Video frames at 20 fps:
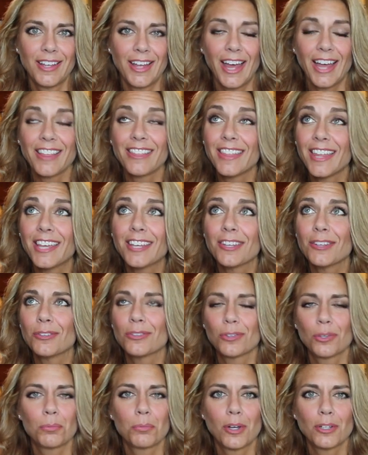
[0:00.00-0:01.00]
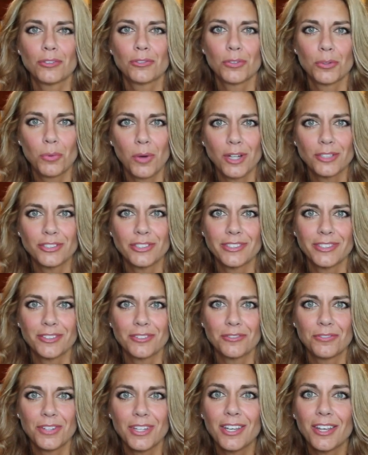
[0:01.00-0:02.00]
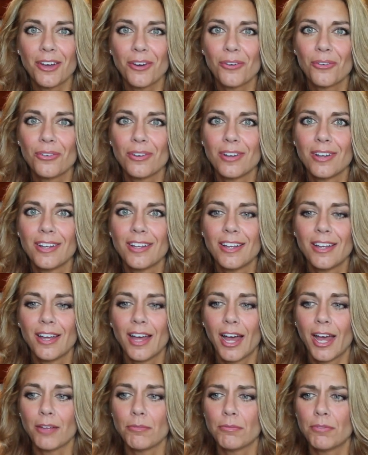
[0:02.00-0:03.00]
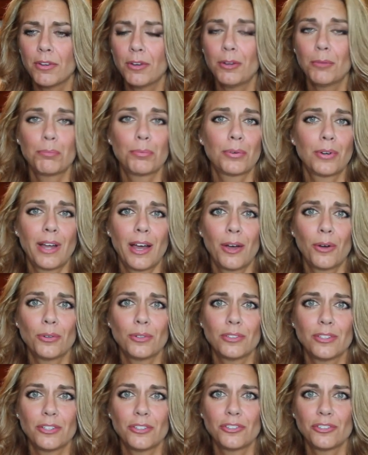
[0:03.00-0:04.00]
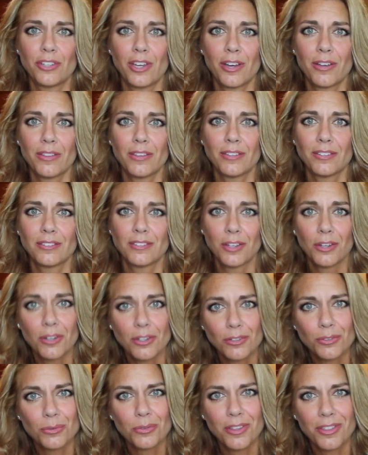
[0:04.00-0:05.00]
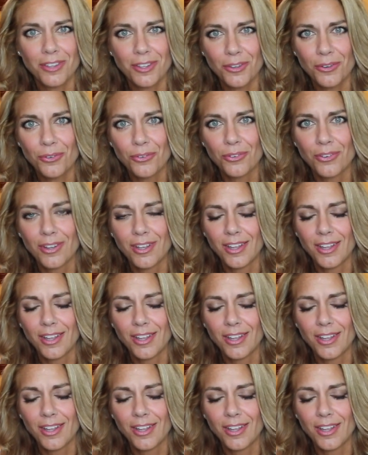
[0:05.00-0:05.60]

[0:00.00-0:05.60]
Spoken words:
I thank you so much for watching this video. I'm very proud to share this series with you.